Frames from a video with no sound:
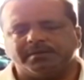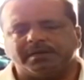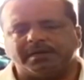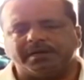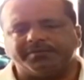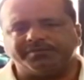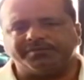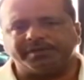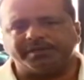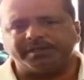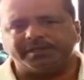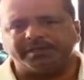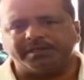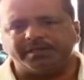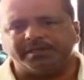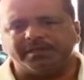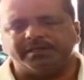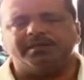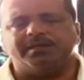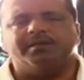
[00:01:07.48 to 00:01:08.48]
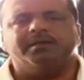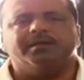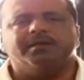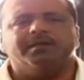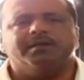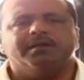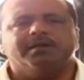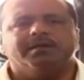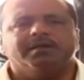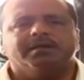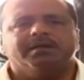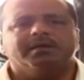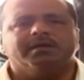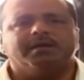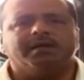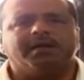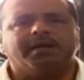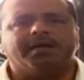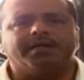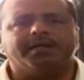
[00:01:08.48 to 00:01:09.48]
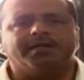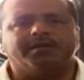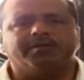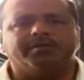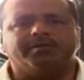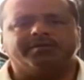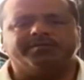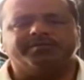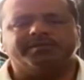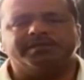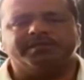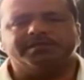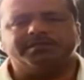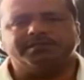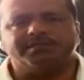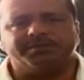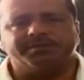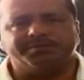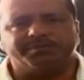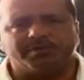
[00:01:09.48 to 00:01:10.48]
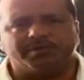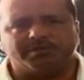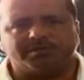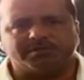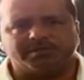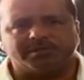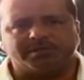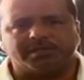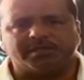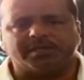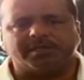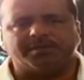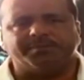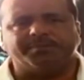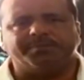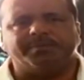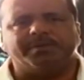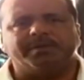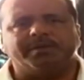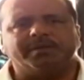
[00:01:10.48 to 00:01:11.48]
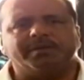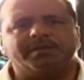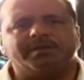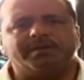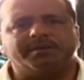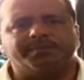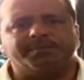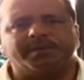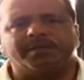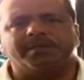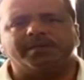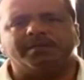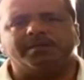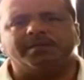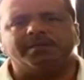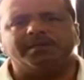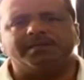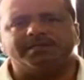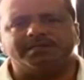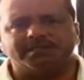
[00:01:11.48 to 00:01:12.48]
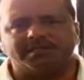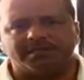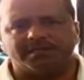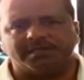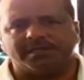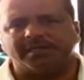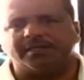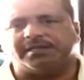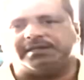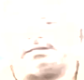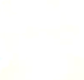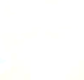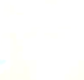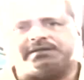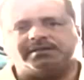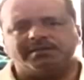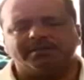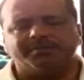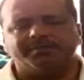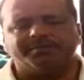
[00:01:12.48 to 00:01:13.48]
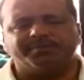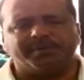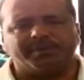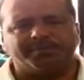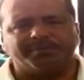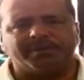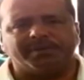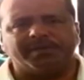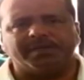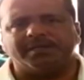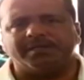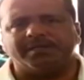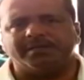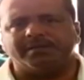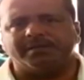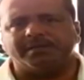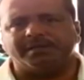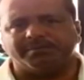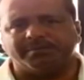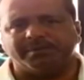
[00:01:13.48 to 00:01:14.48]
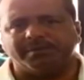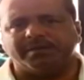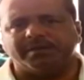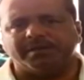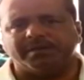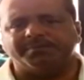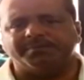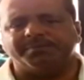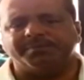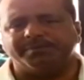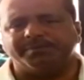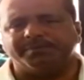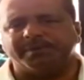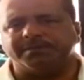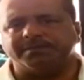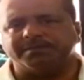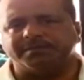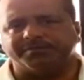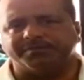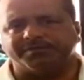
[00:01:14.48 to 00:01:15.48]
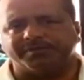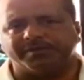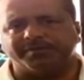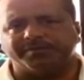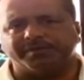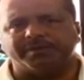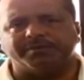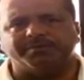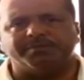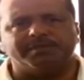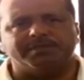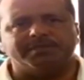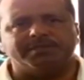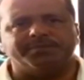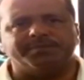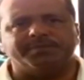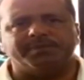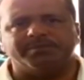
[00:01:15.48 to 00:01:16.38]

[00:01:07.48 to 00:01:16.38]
after the handing over the chief minister, that keep being insulted. The people are in trouble and people are suffering from the BJP